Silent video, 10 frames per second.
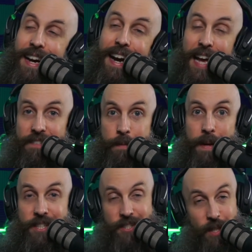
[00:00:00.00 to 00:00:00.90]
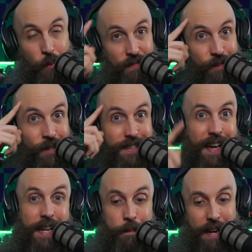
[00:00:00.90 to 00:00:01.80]
I haven't mentioned it. We've looked
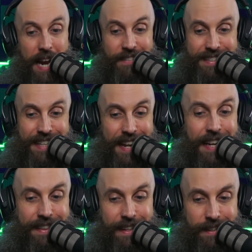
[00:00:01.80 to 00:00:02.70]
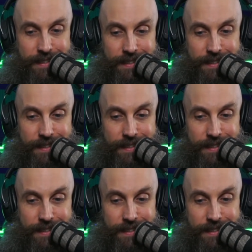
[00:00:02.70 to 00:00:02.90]
at it, but I haven't said anything.